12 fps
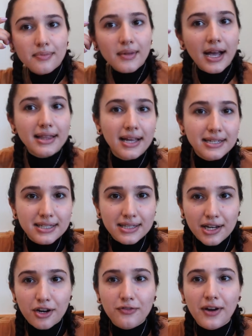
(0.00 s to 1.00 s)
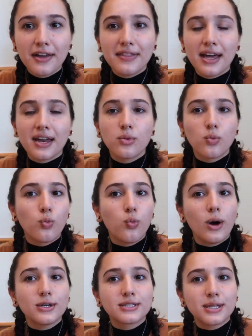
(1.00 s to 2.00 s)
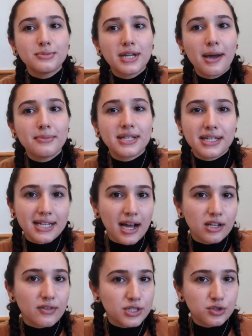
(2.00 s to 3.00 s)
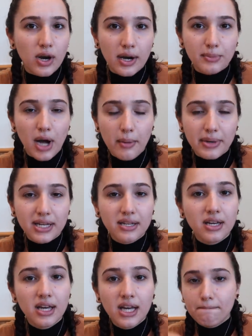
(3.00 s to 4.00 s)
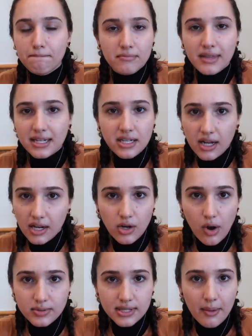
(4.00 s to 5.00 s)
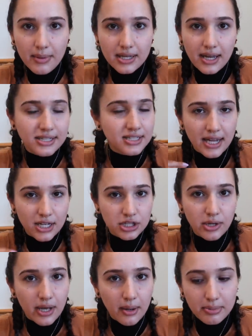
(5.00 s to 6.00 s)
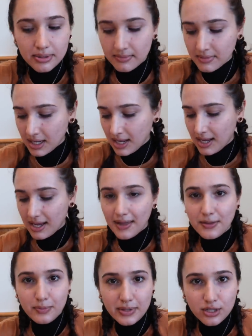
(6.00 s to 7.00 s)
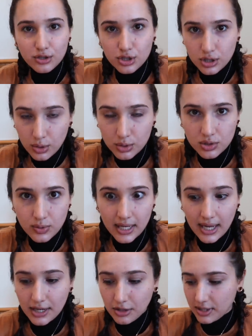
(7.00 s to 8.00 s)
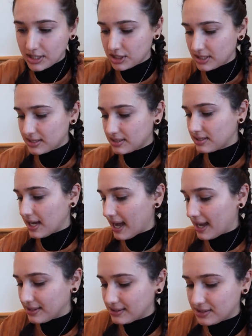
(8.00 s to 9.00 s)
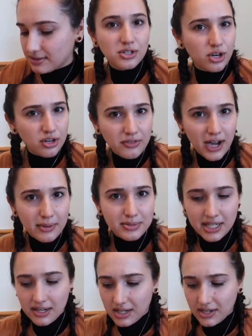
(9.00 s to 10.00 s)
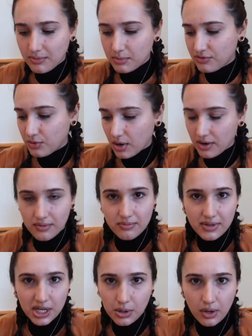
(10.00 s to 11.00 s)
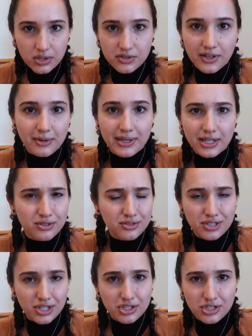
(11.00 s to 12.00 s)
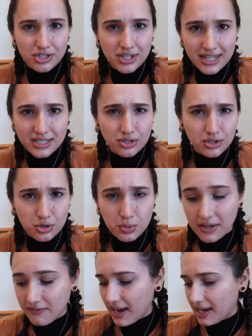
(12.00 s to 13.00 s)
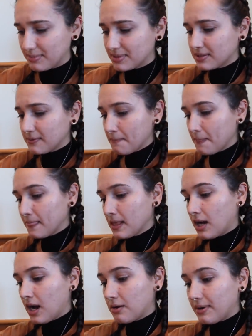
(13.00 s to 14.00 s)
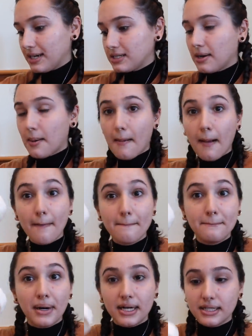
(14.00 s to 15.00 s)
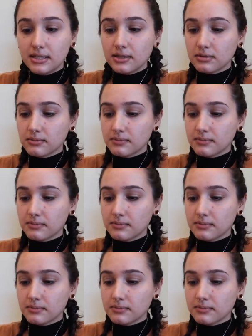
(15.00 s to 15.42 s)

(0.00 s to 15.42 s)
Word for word: I'd like to clarify that while sometimes I tell a restaurant I'm coming, they did not know I was coming. I just kind of showed up. And they're being so sweet and gracious and good vibes here, even before they knew I was filming. Such nice, sweet vibes. All right, bun.